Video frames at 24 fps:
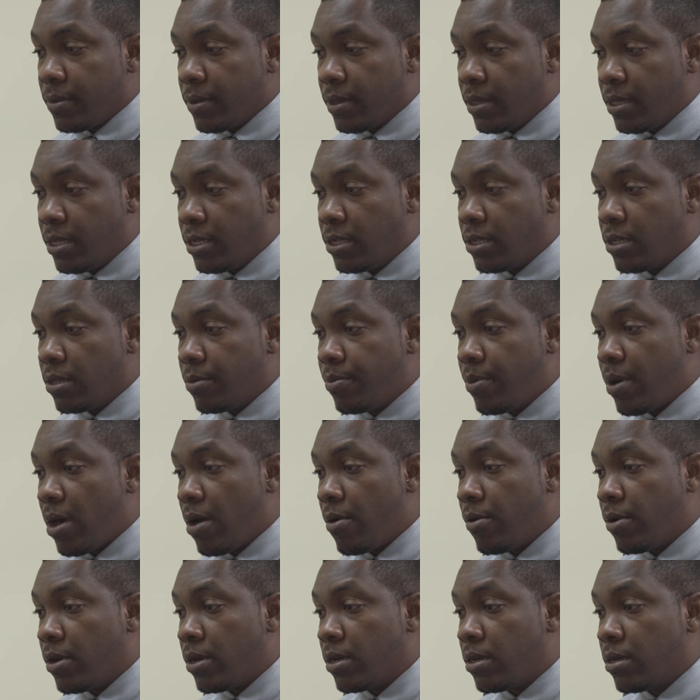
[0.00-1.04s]
diesel
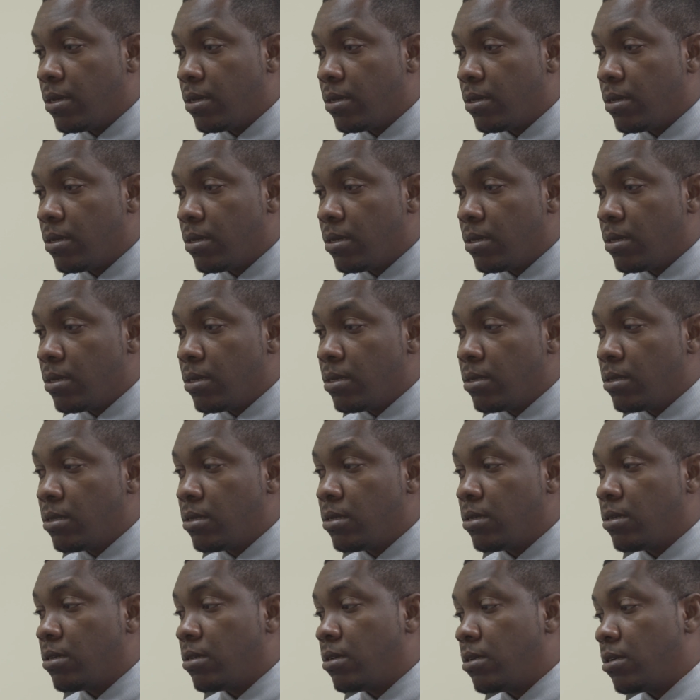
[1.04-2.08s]
power
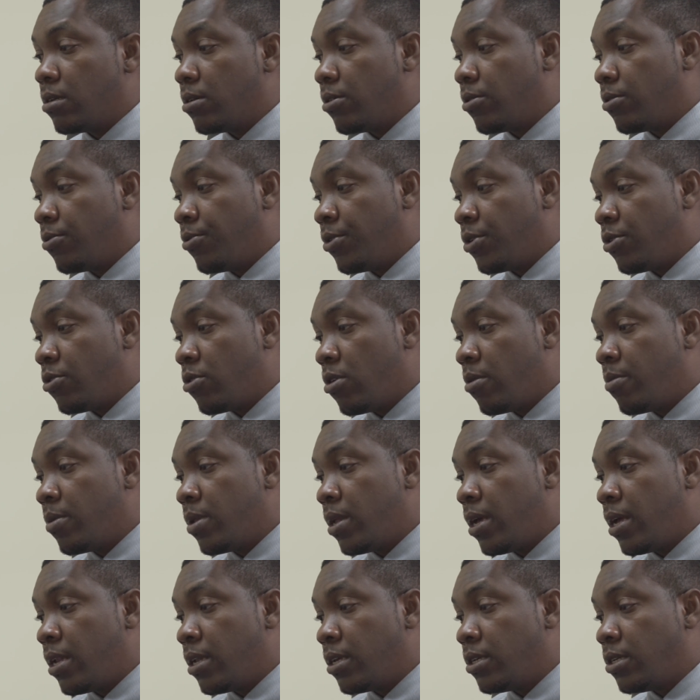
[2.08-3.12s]
to renewable
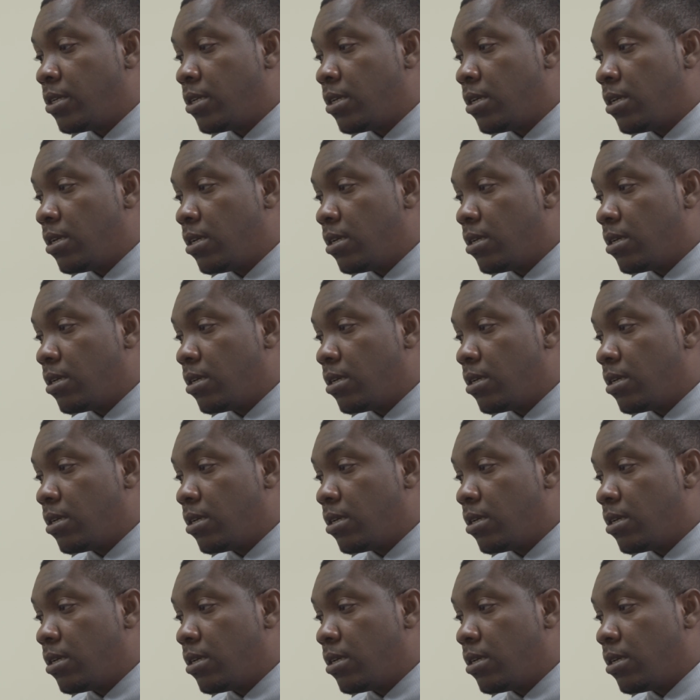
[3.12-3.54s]
energy